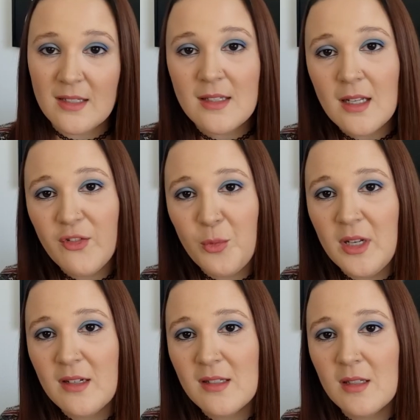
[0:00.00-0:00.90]
Instead of
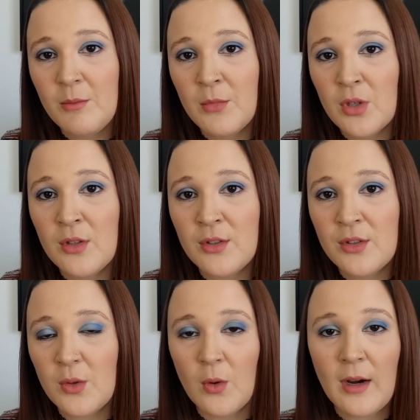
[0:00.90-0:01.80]
being
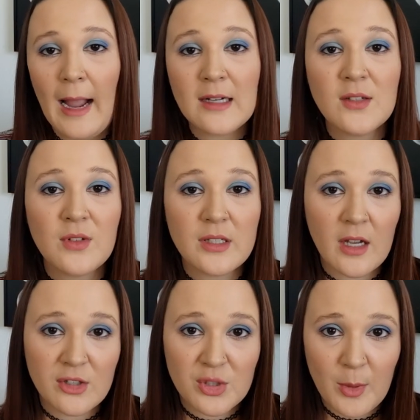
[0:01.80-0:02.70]
submerged or actively
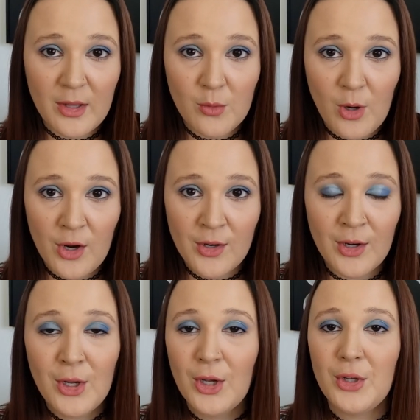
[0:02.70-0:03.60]
touched by the
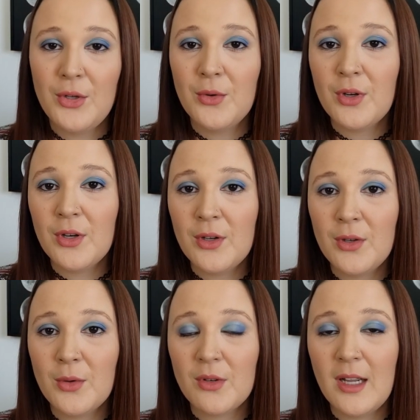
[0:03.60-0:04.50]
water, you
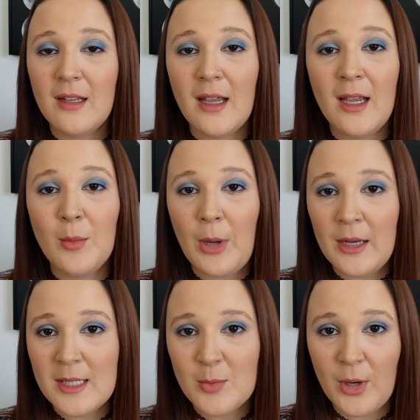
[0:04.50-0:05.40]
could create a
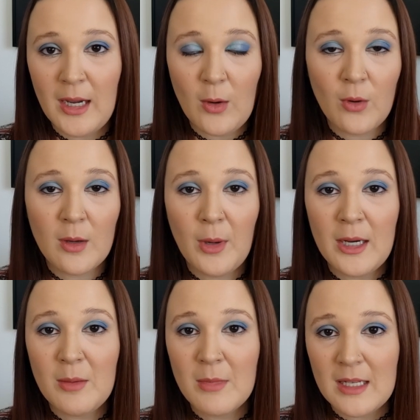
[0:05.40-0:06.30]
body spray or a
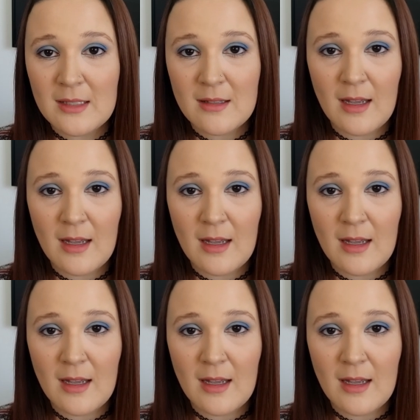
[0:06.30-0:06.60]
body mist